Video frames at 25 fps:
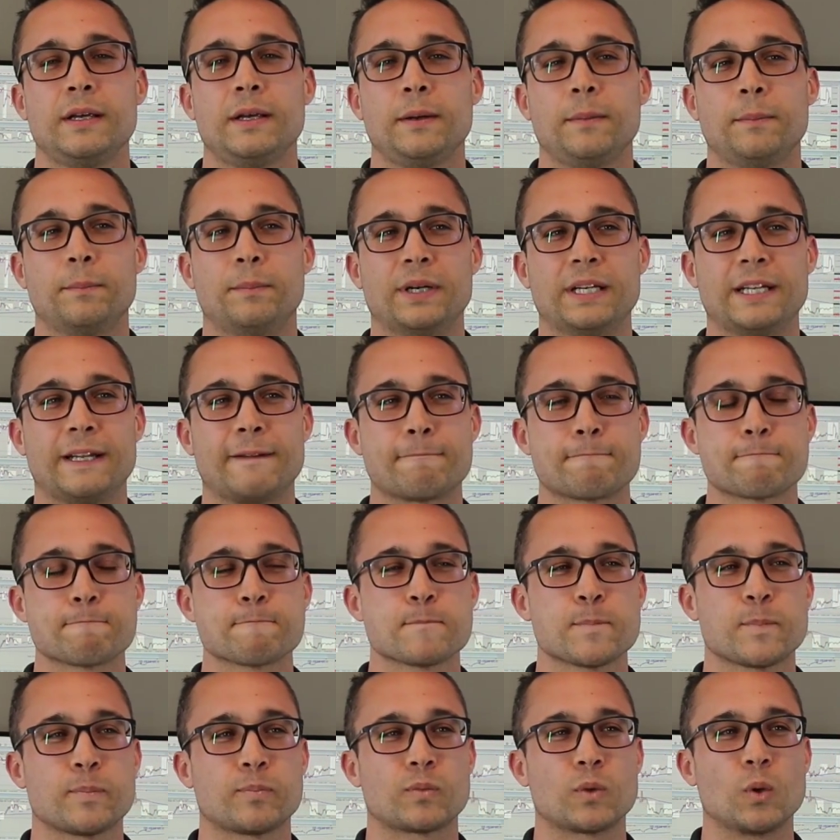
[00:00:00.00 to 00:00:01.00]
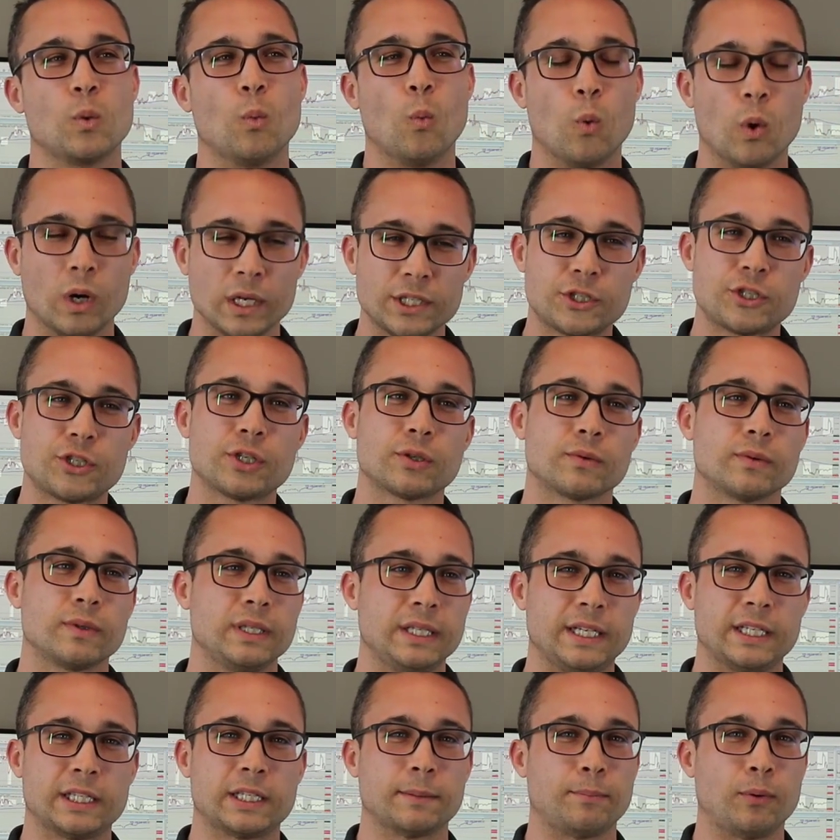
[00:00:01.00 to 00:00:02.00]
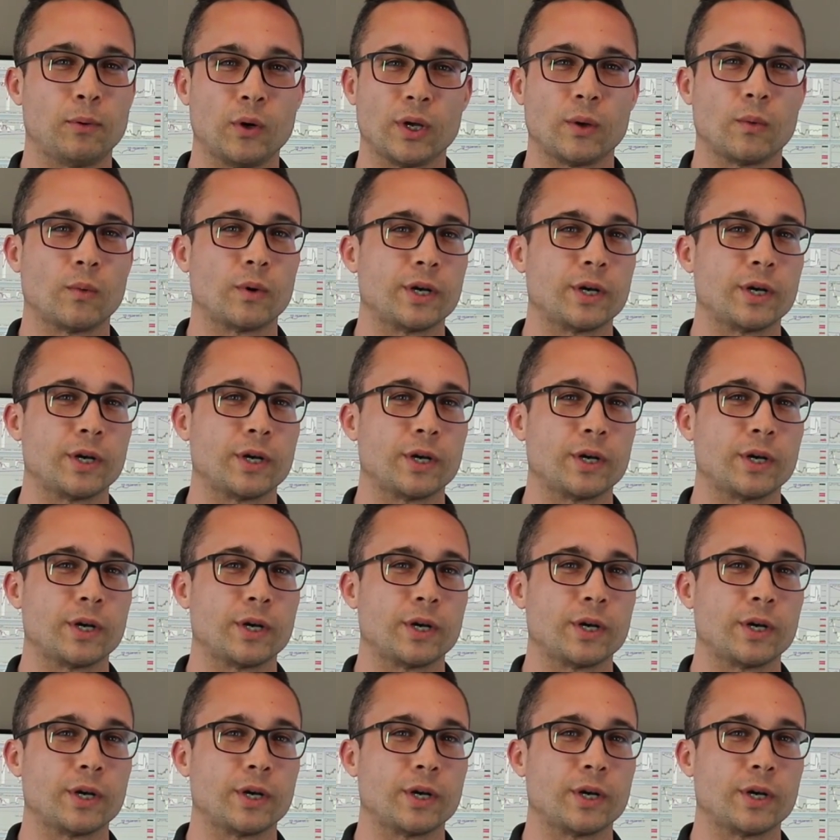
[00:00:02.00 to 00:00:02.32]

But once you're really at the point